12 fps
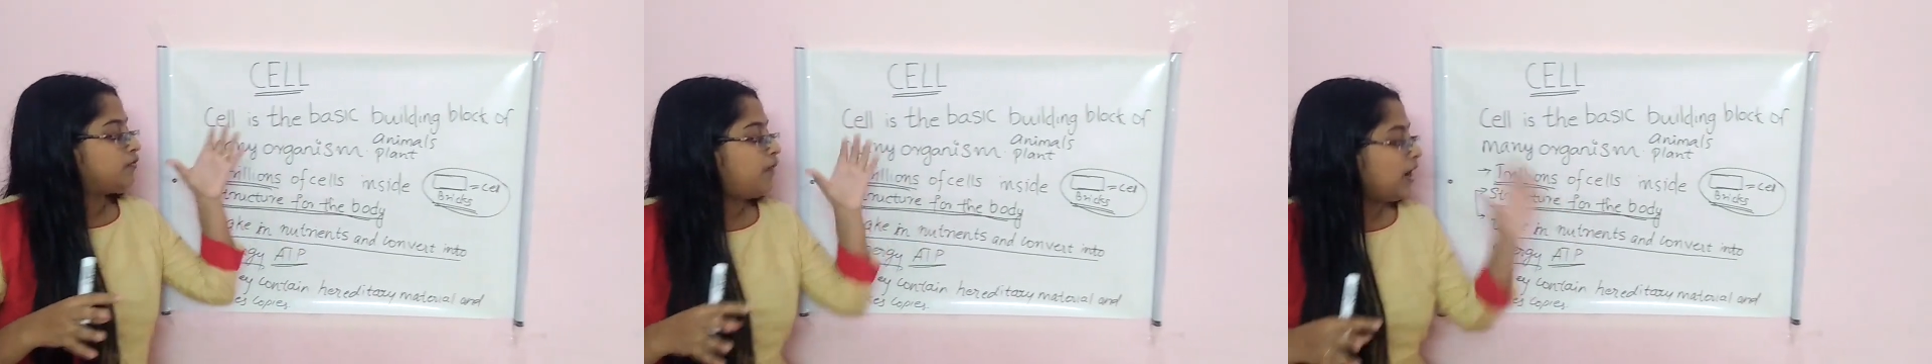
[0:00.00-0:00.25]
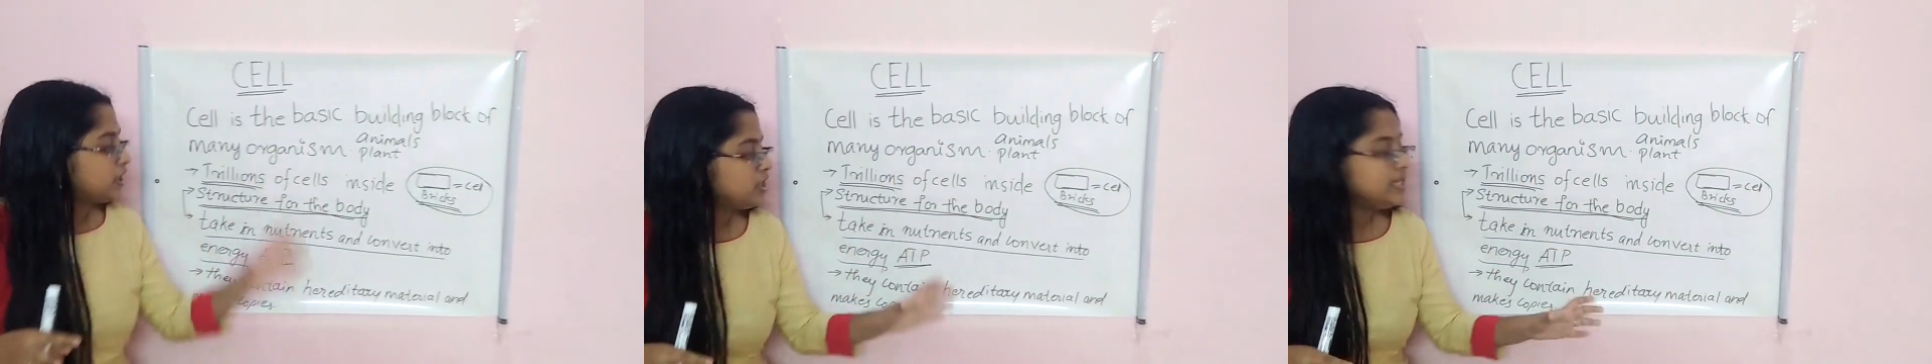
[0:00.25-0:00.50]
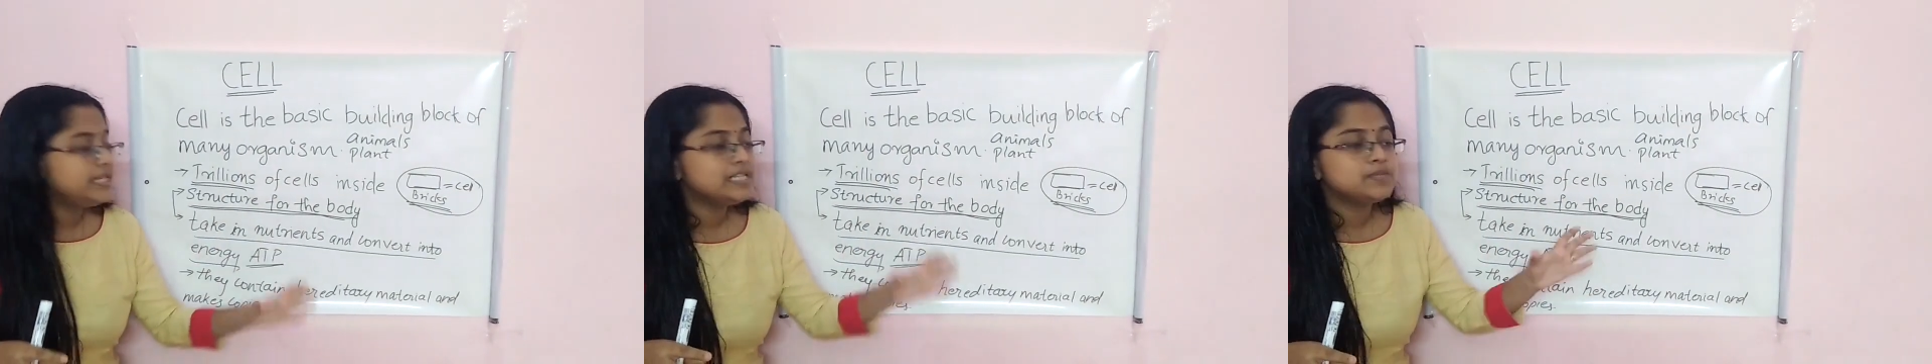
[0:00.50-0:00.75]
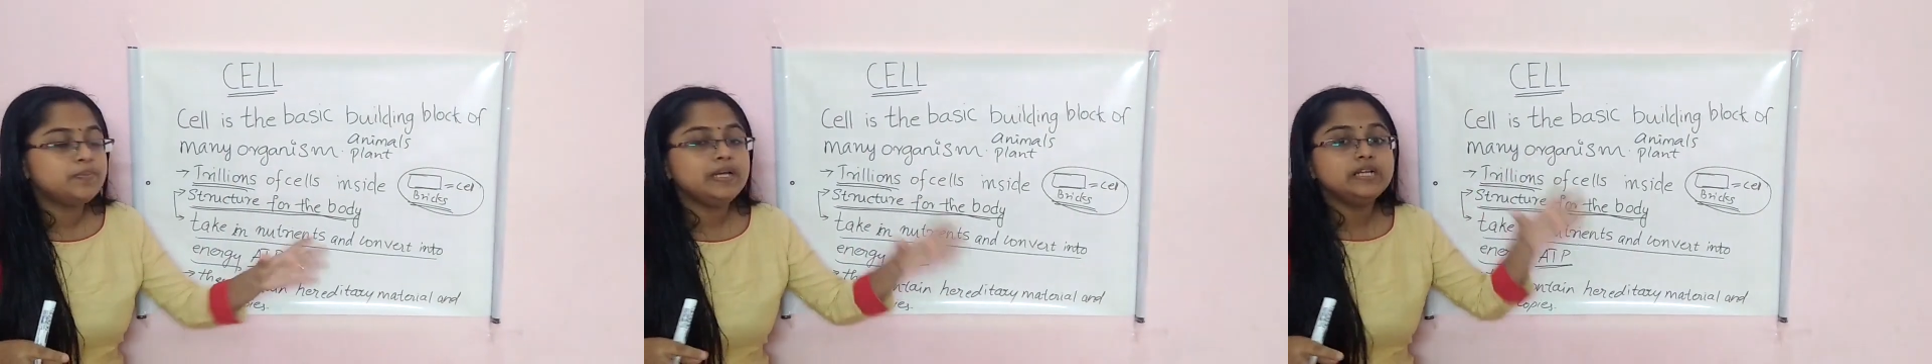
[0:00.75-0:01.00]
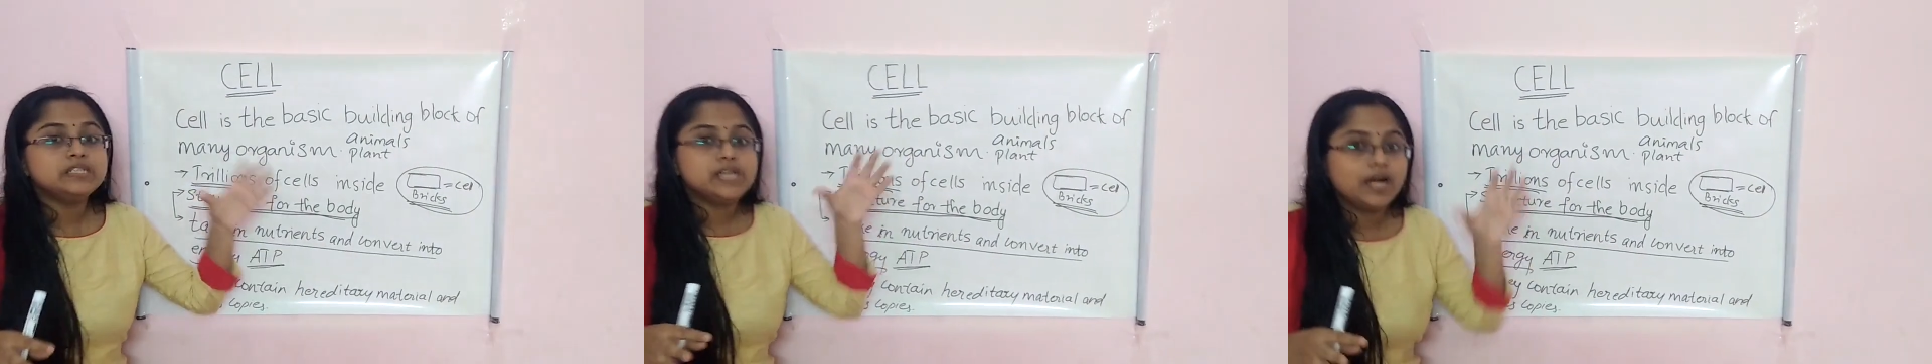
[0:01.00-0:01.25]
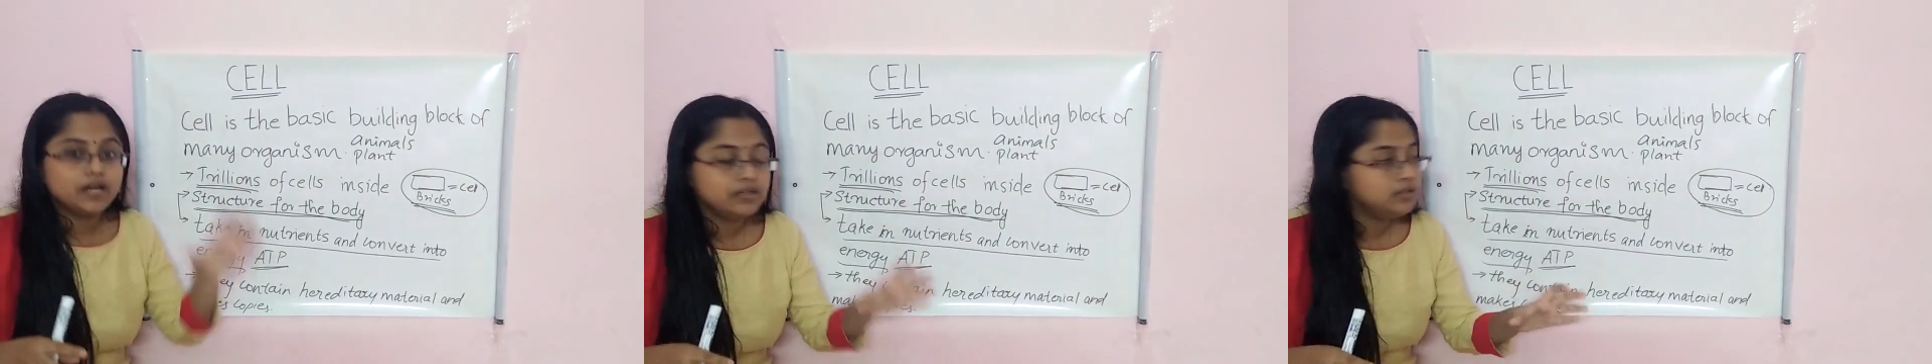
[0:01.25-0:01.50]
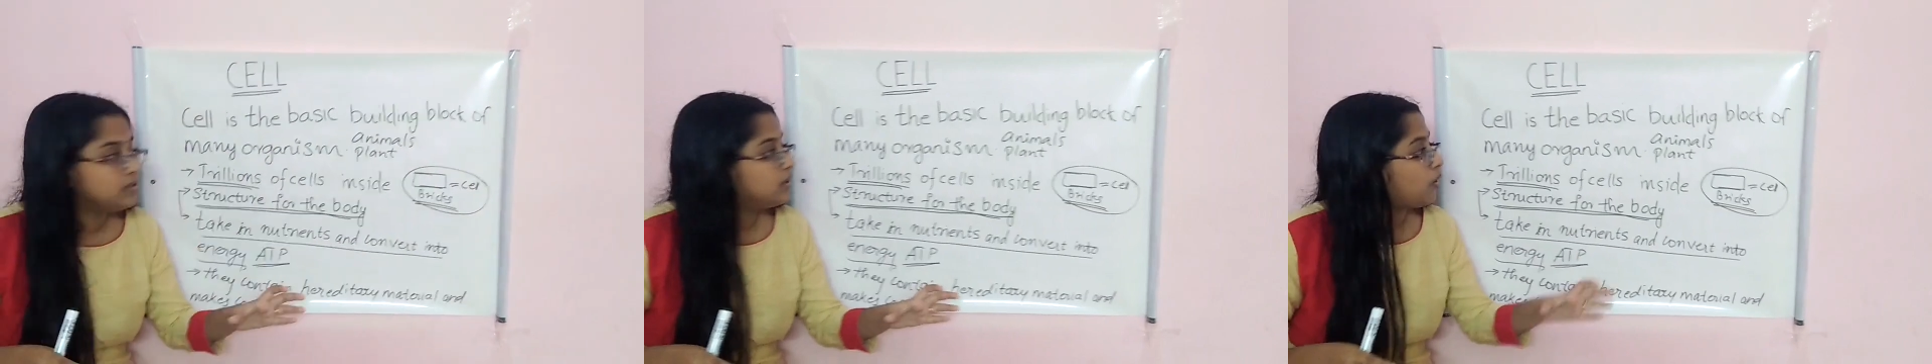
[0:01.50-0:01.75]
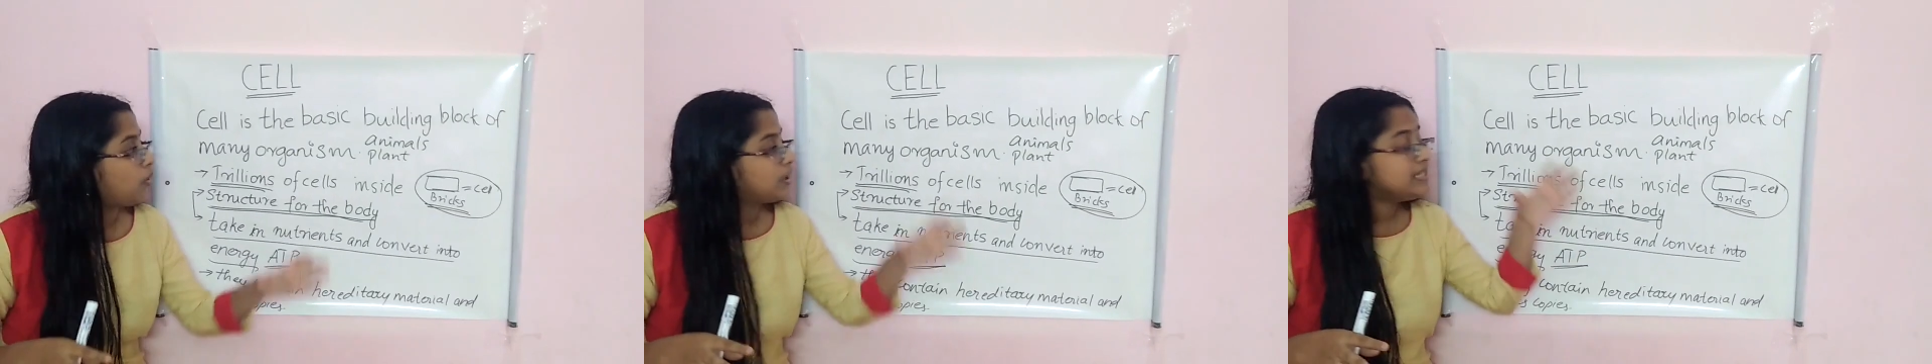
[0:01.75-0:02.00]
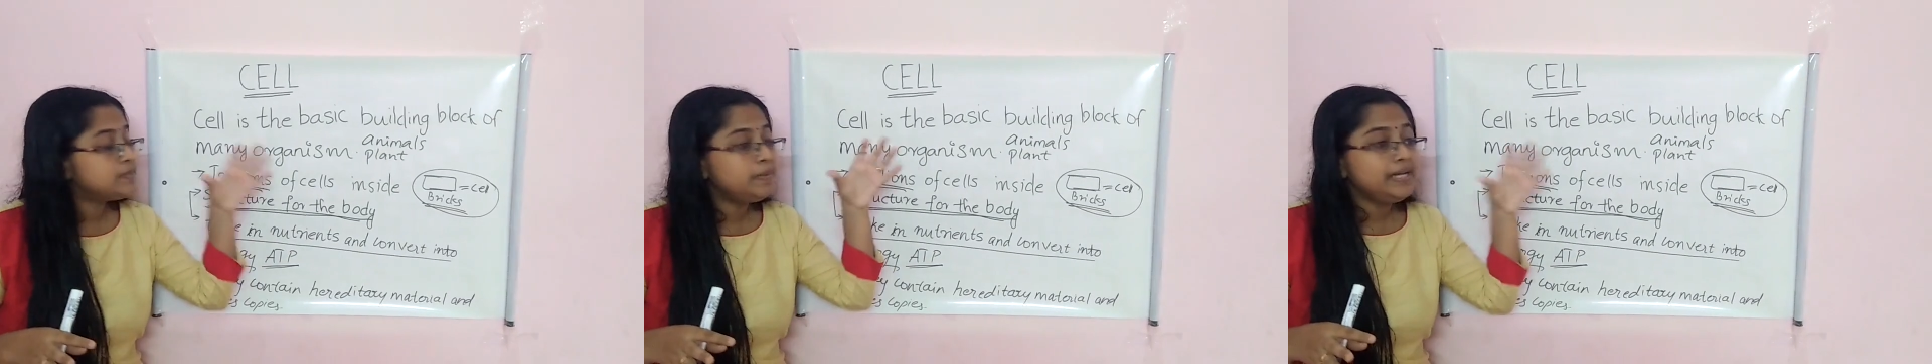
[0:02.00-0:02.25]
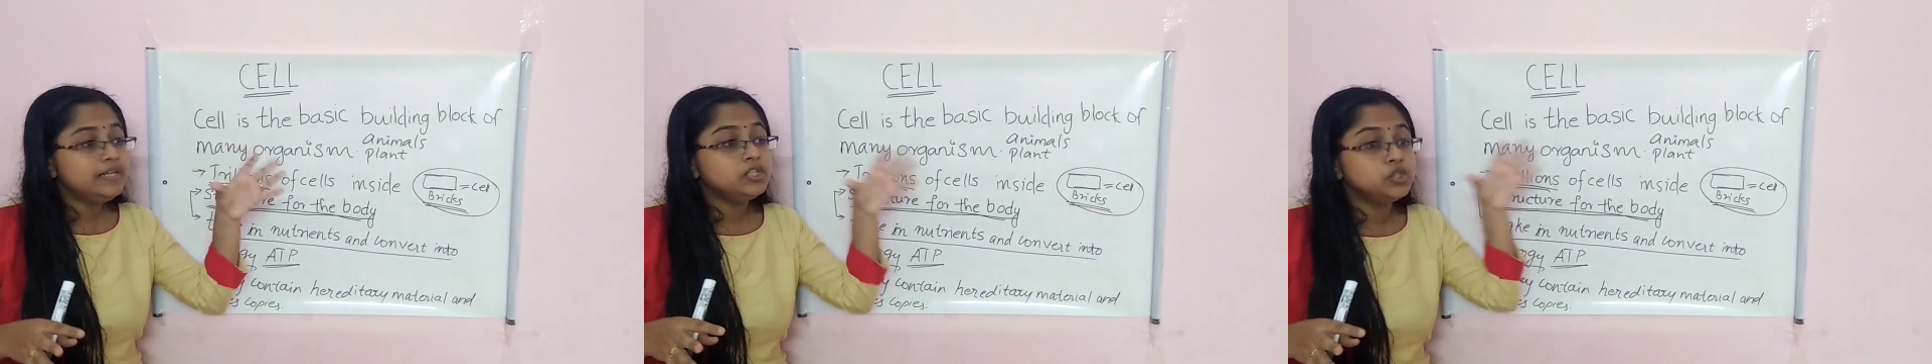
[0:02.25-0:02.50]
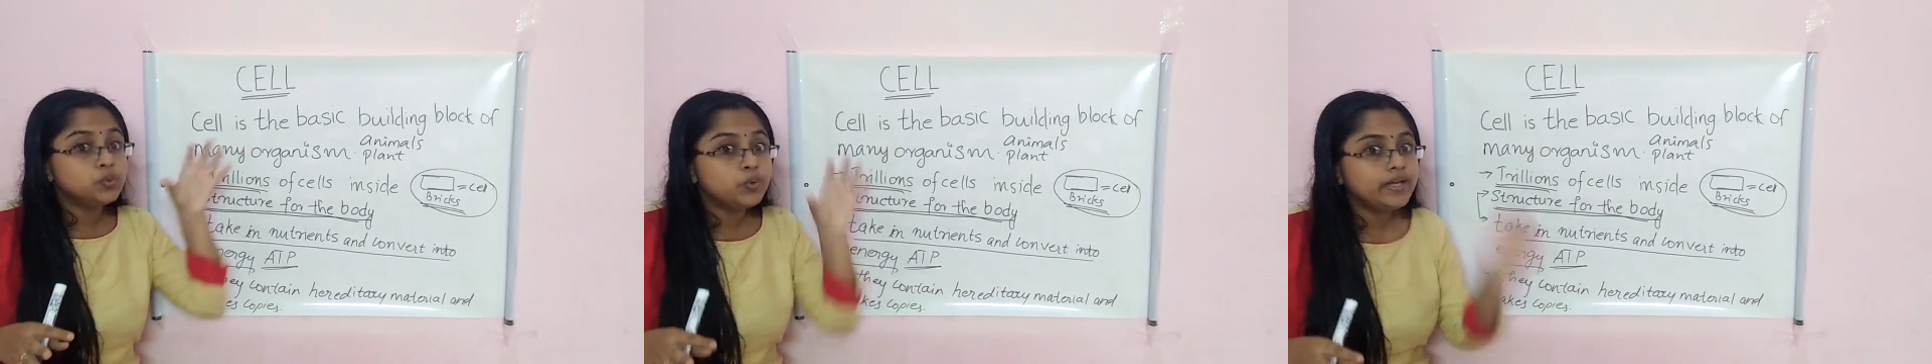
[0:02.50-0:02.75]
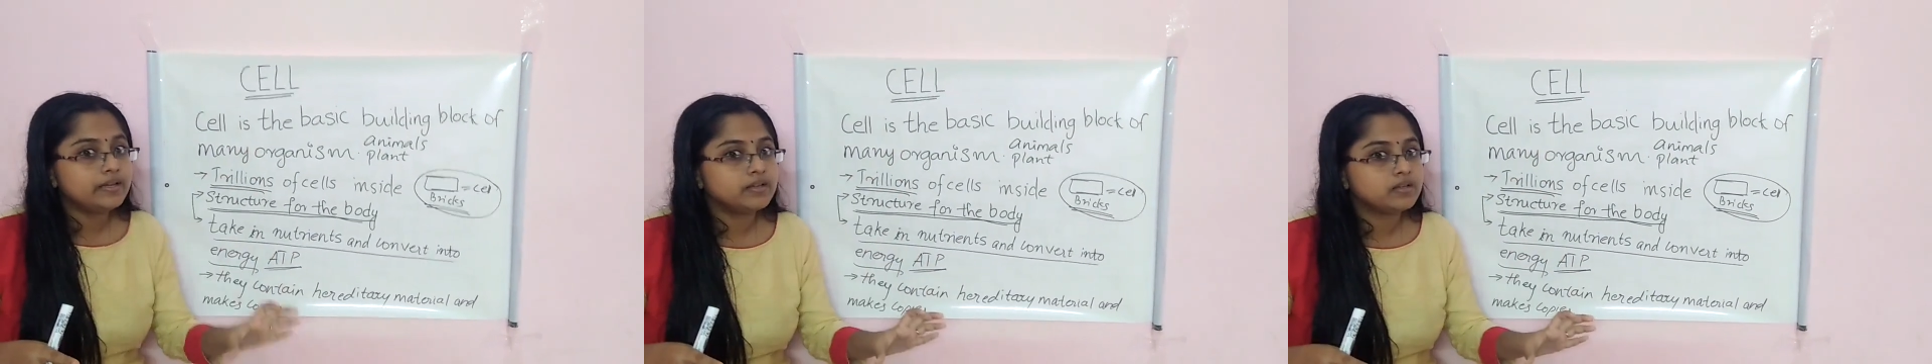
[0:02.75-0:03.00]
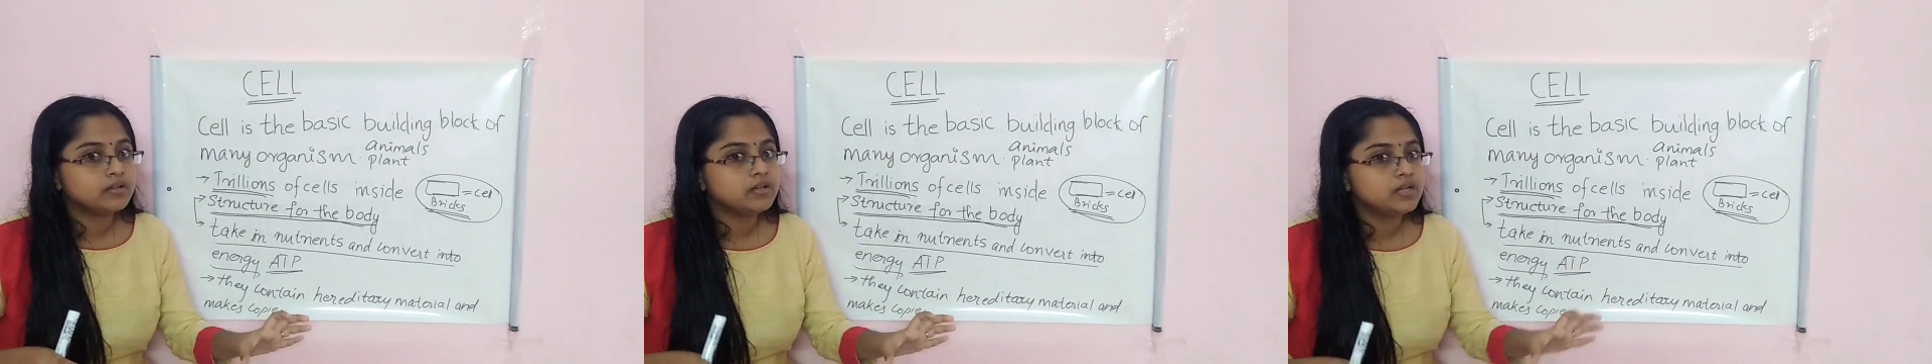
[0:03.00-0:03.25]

function is being done or is being doing